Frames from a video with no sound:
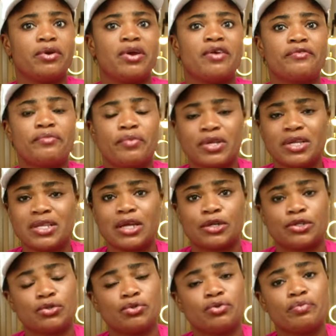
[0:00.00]
of everybody
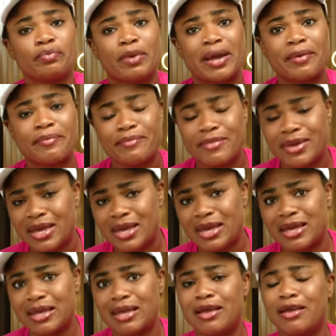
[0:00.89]
that stood by
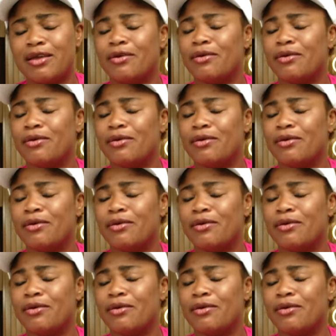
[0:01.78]
me